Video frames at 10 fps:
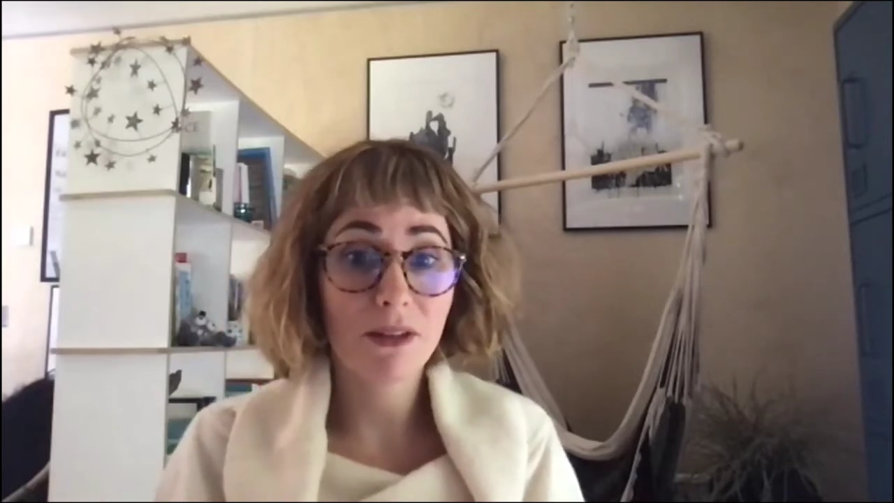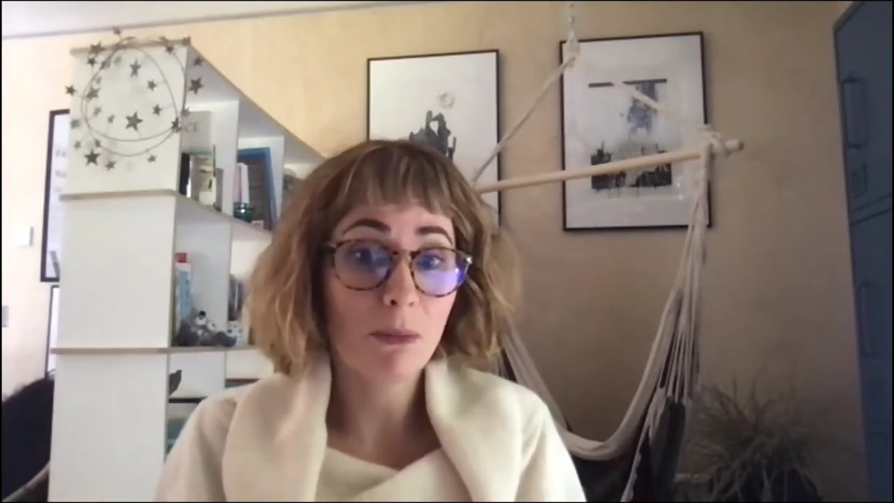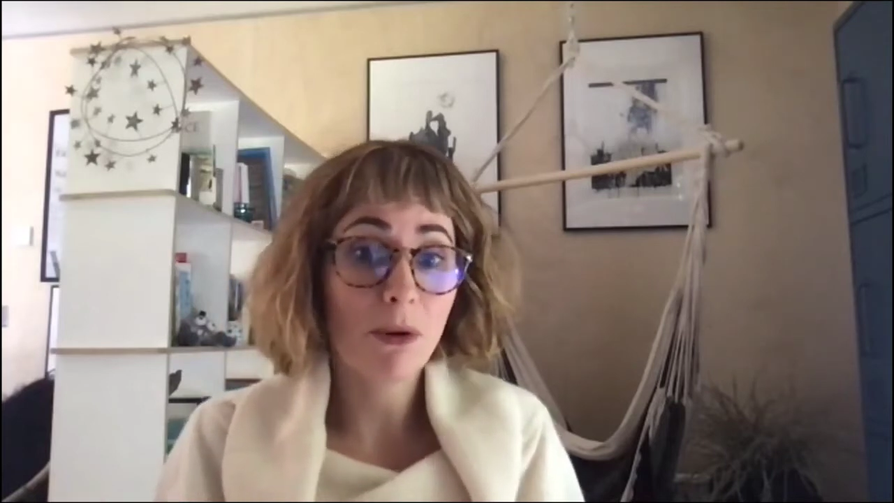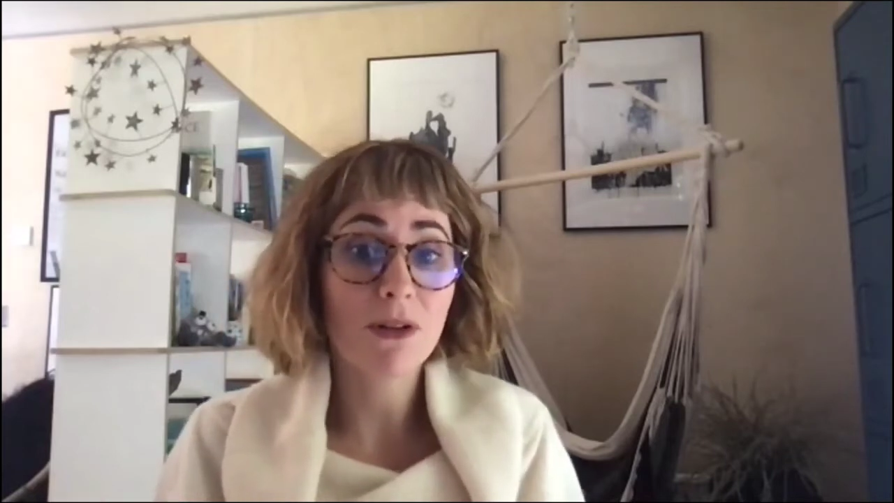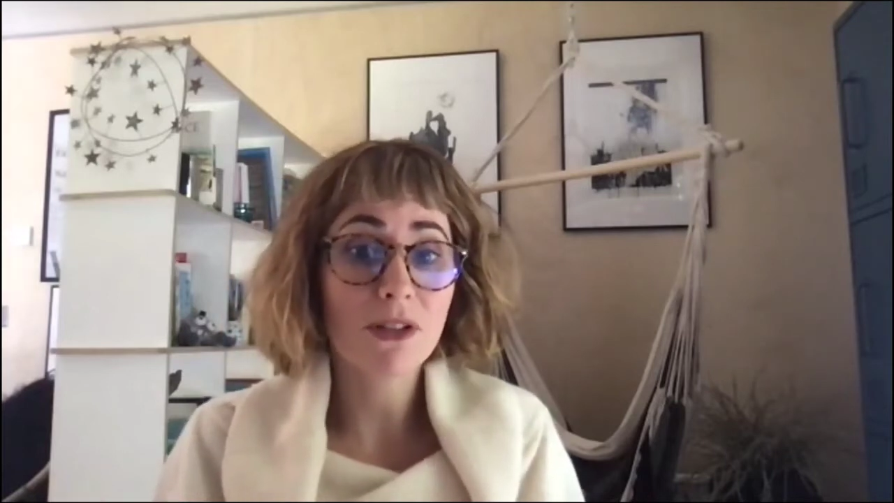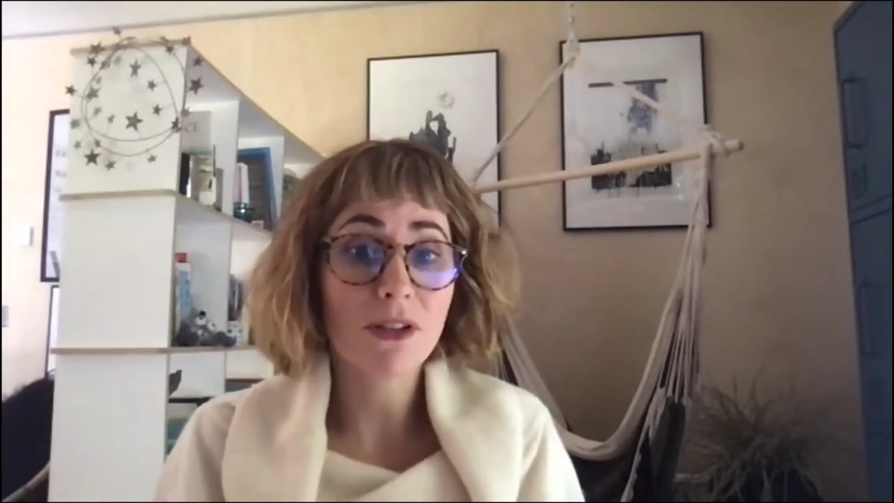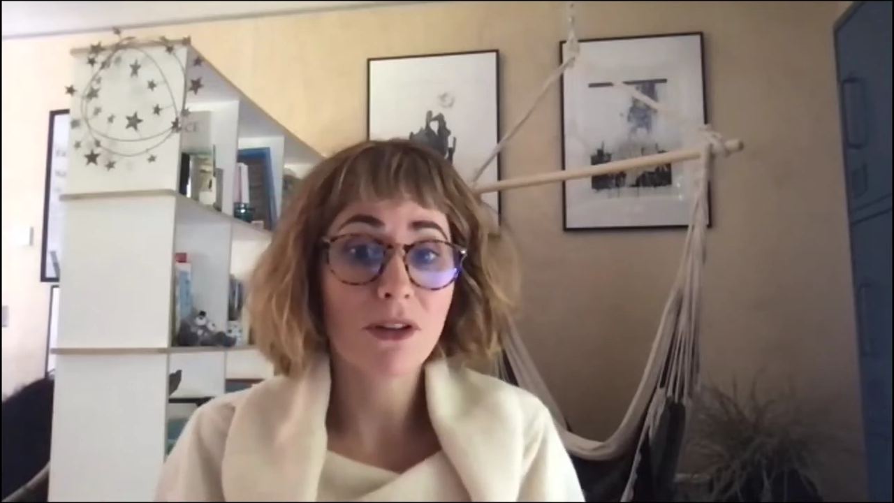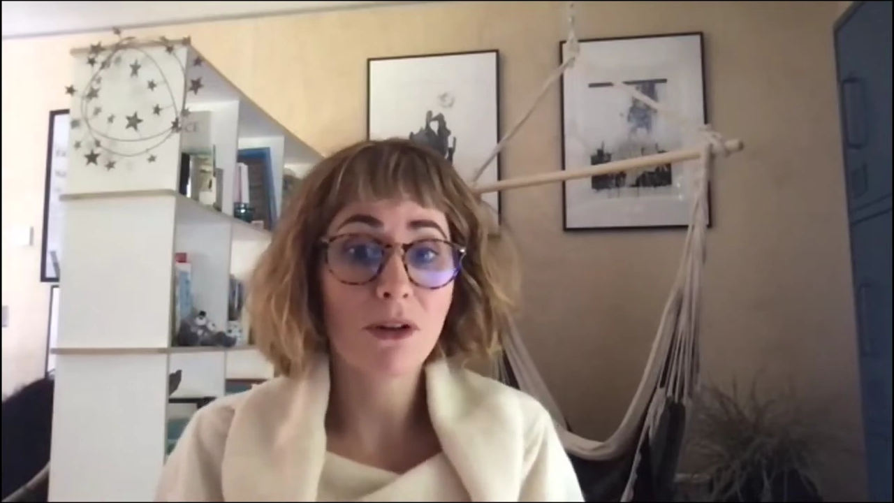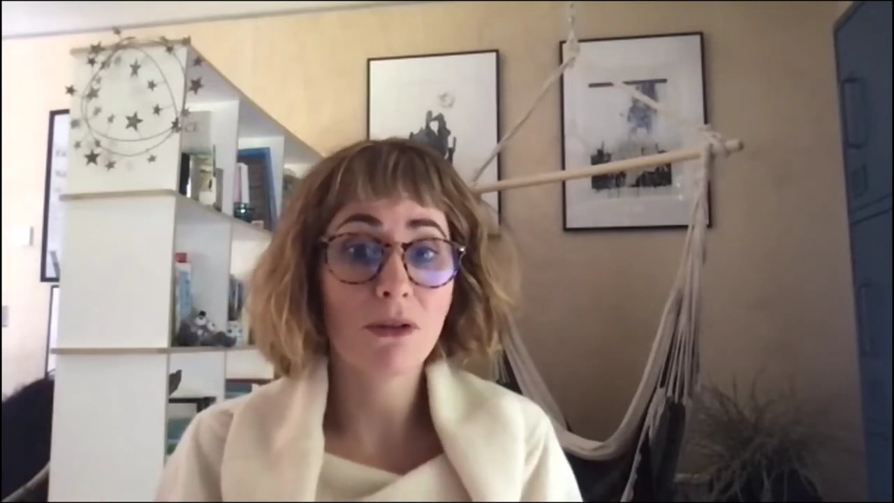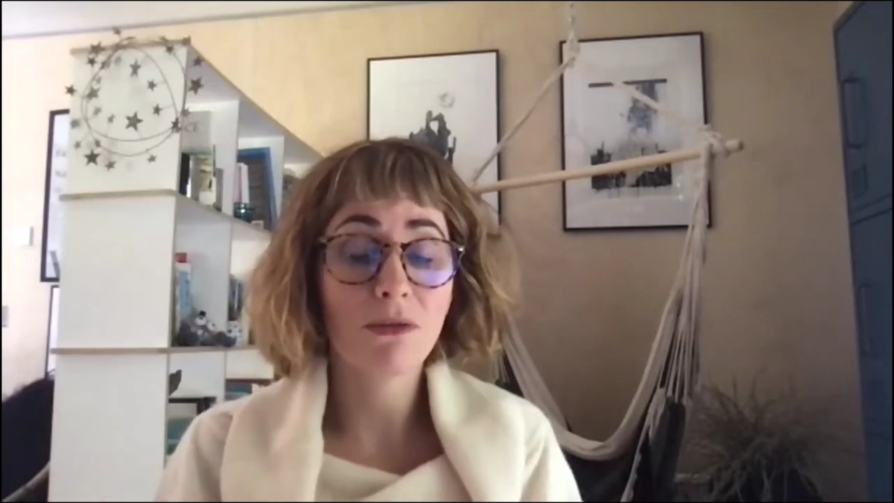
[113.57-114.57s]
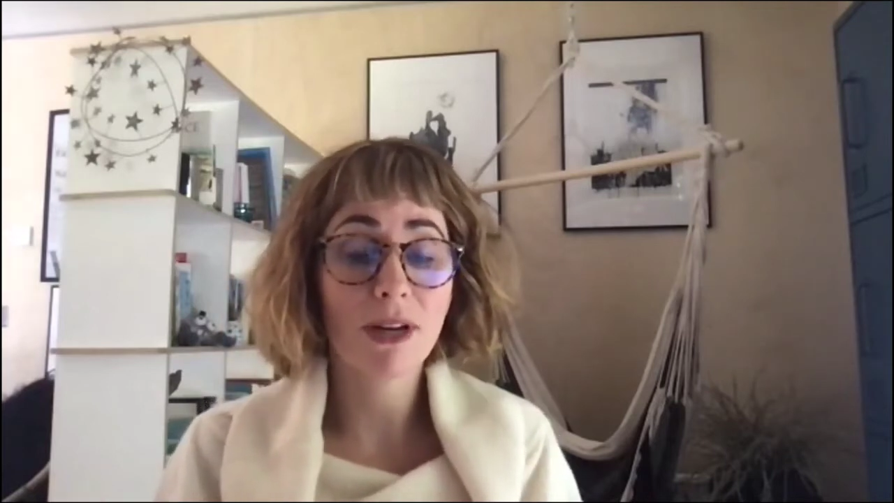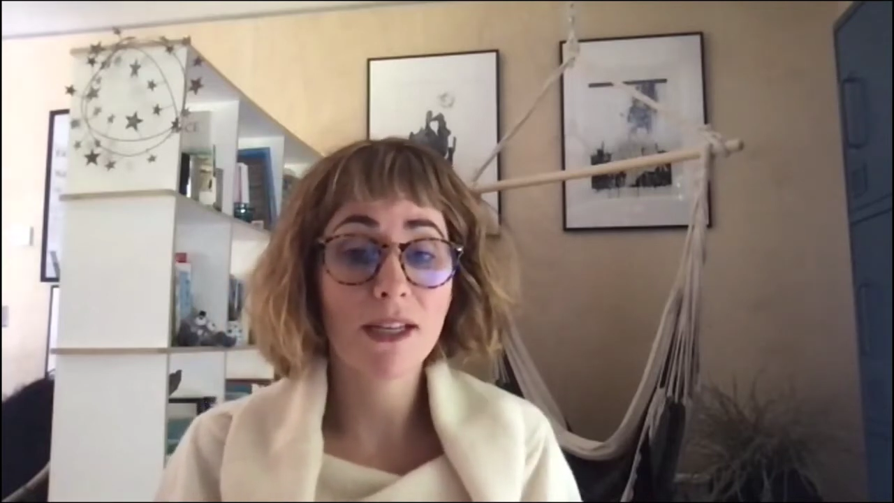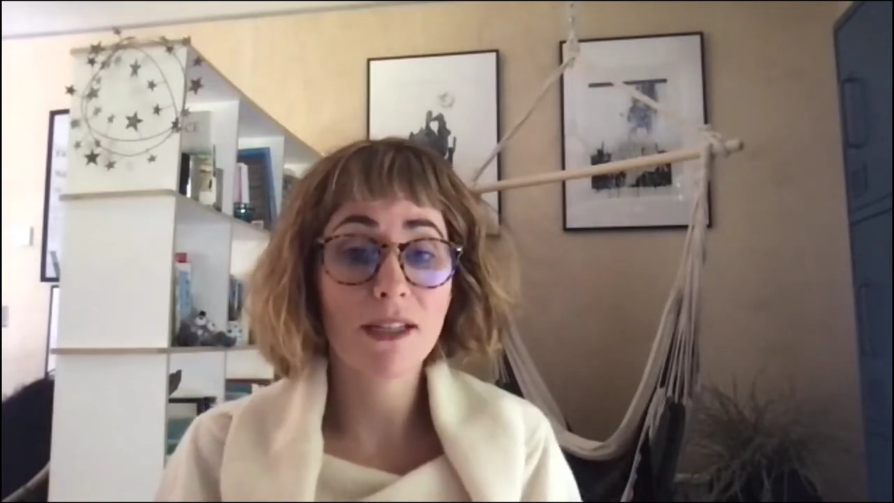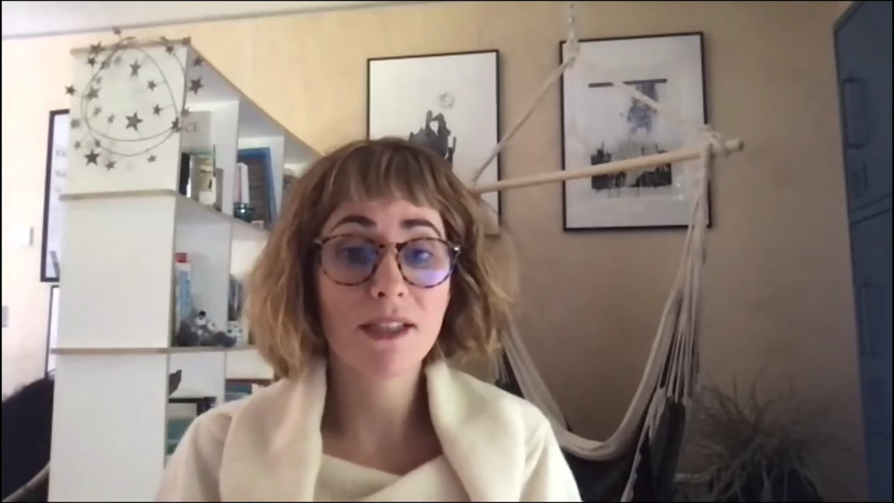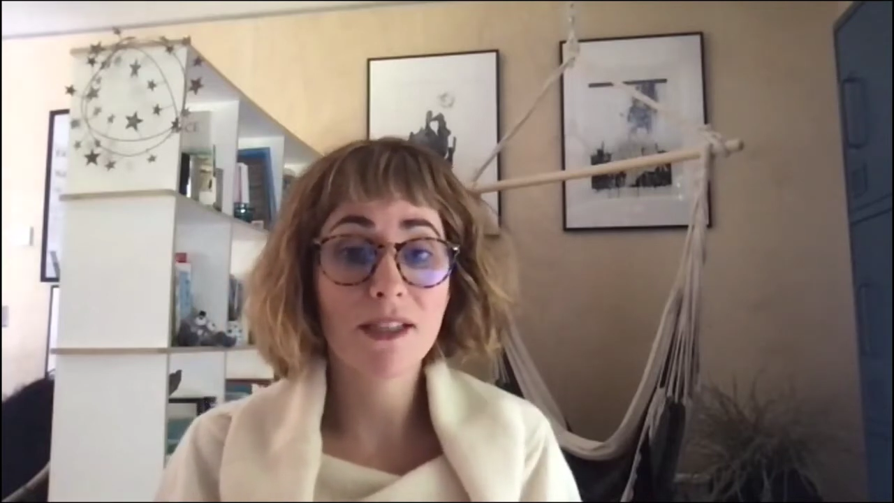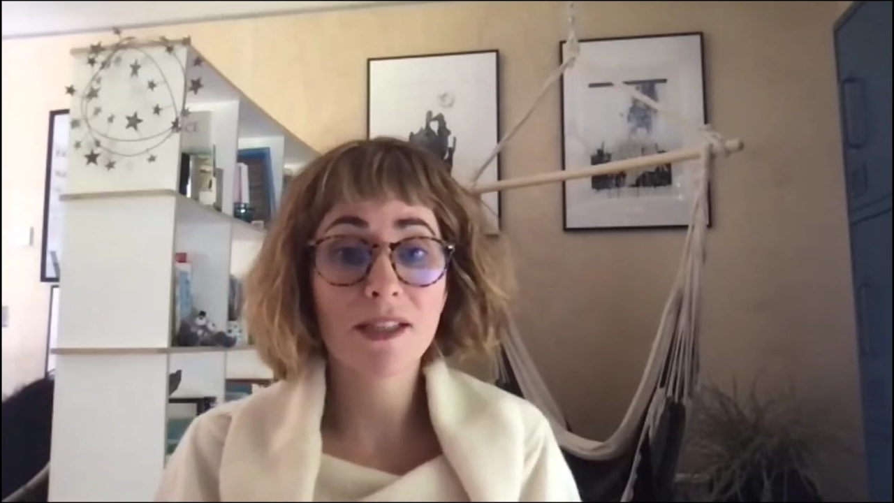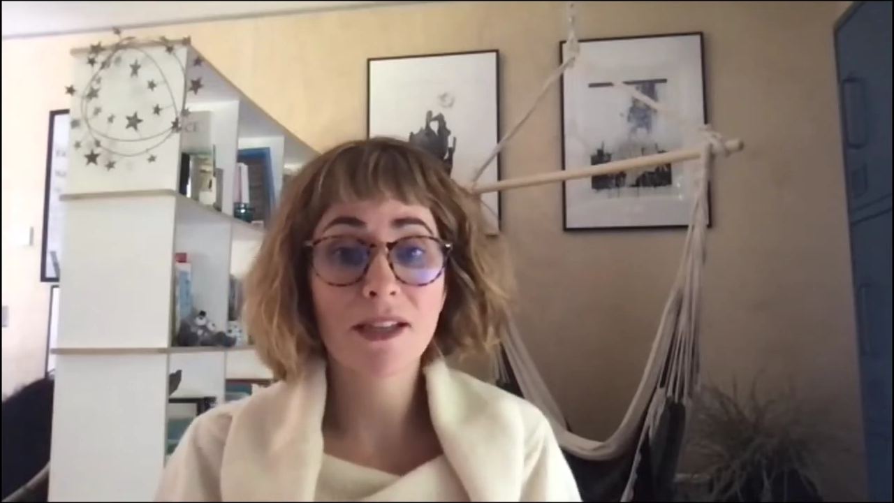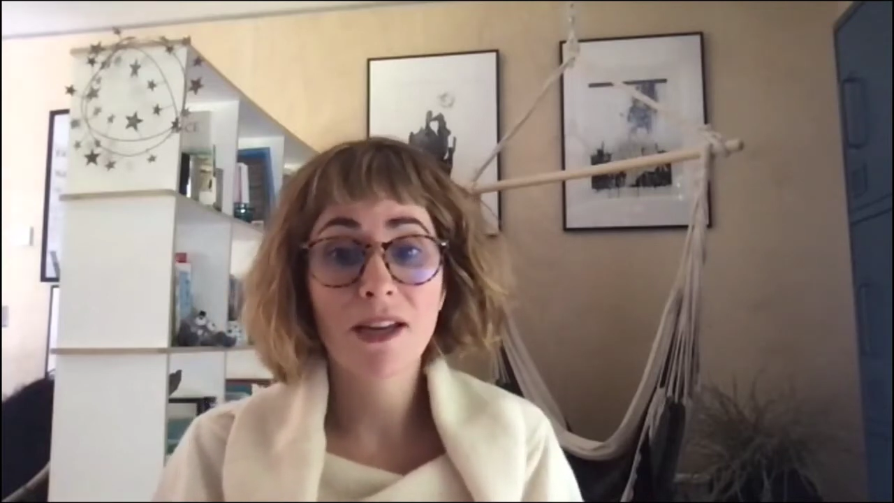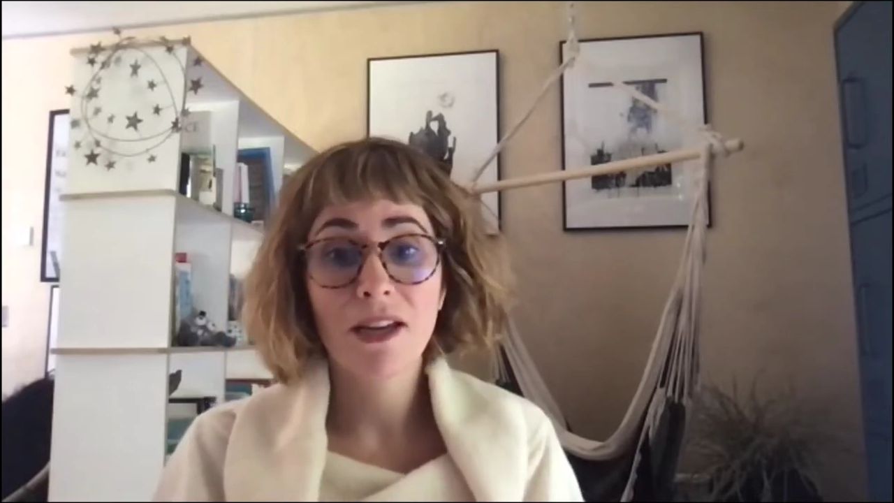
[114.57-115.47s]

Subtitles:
the person who reads